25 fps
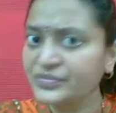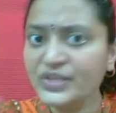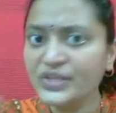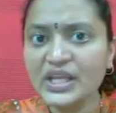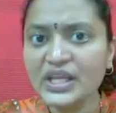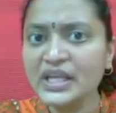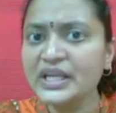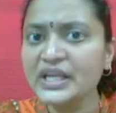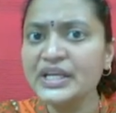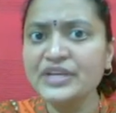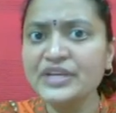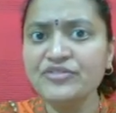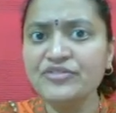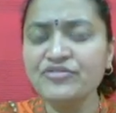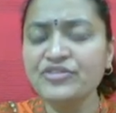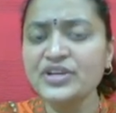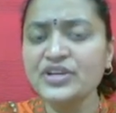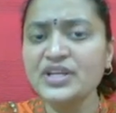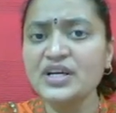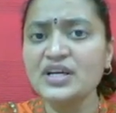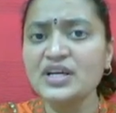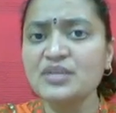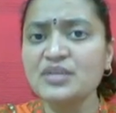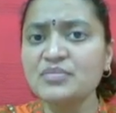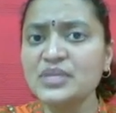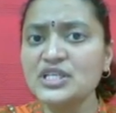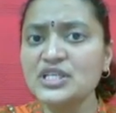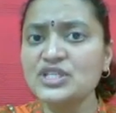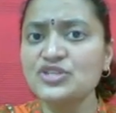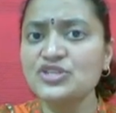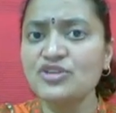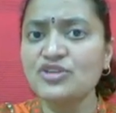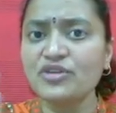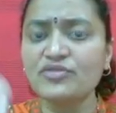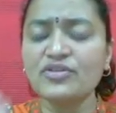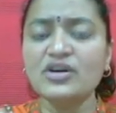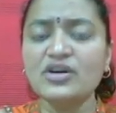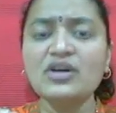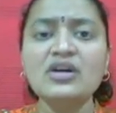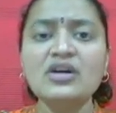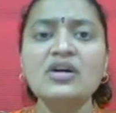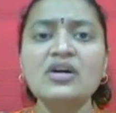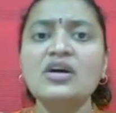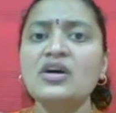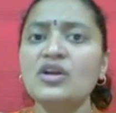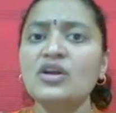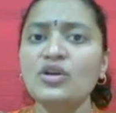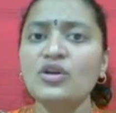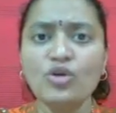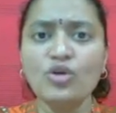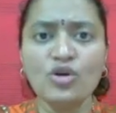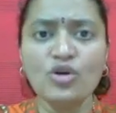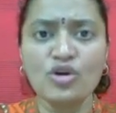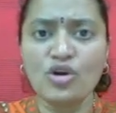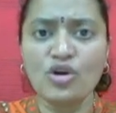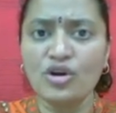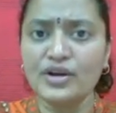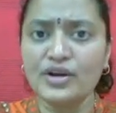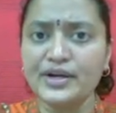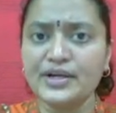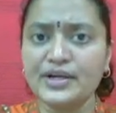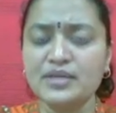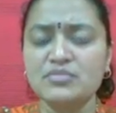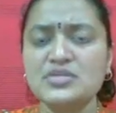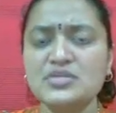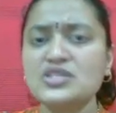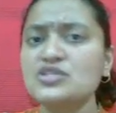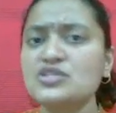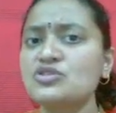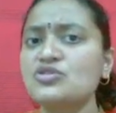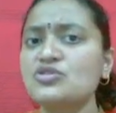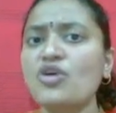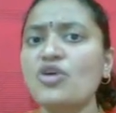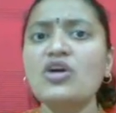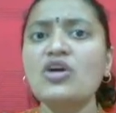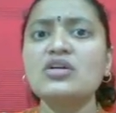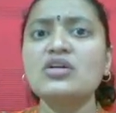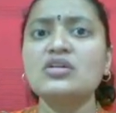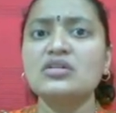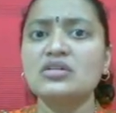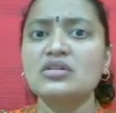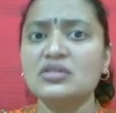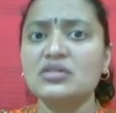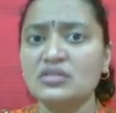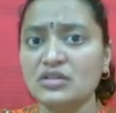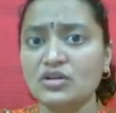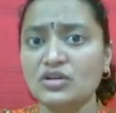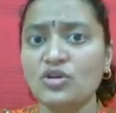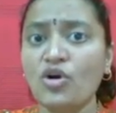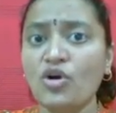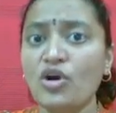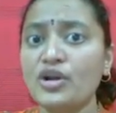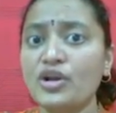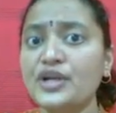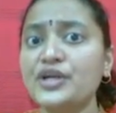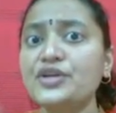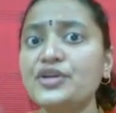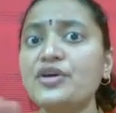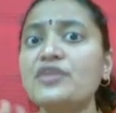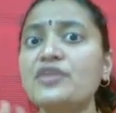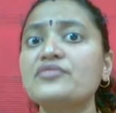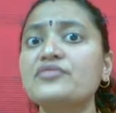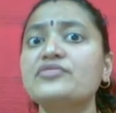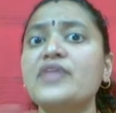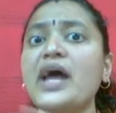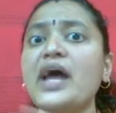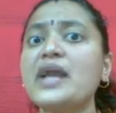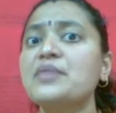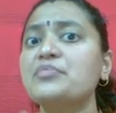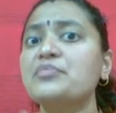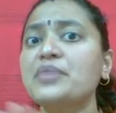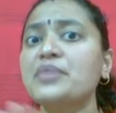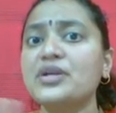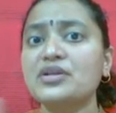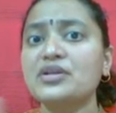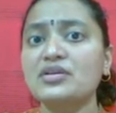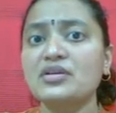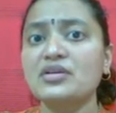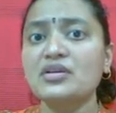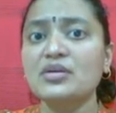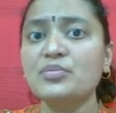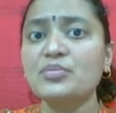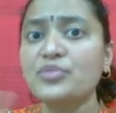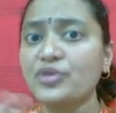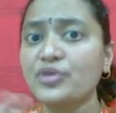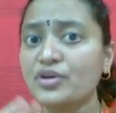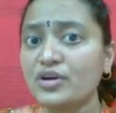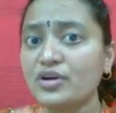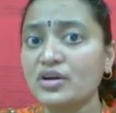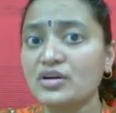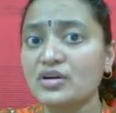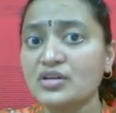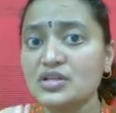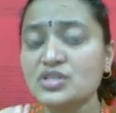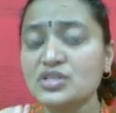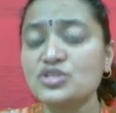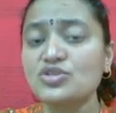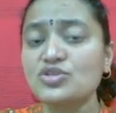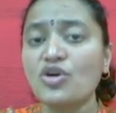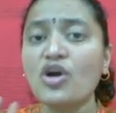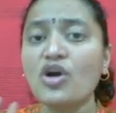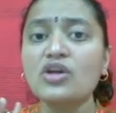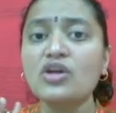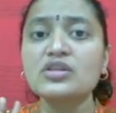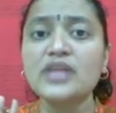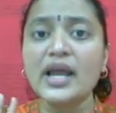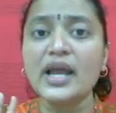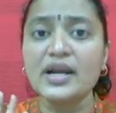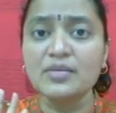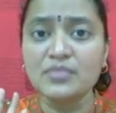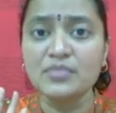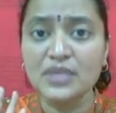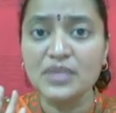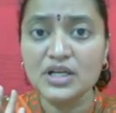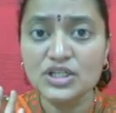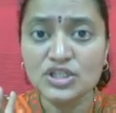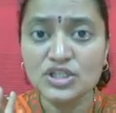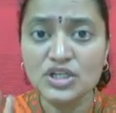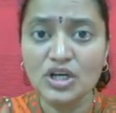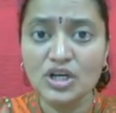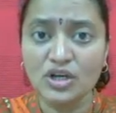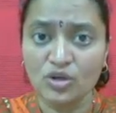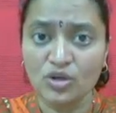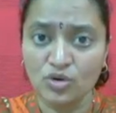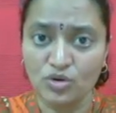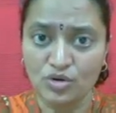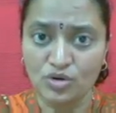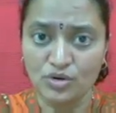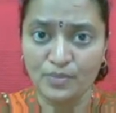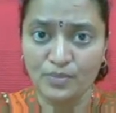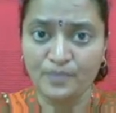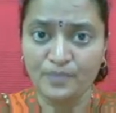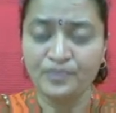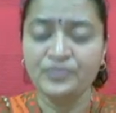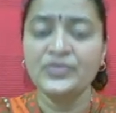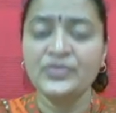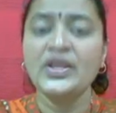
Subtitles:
Inferior means of a low quality, means not the quality of that particular product is not that much good.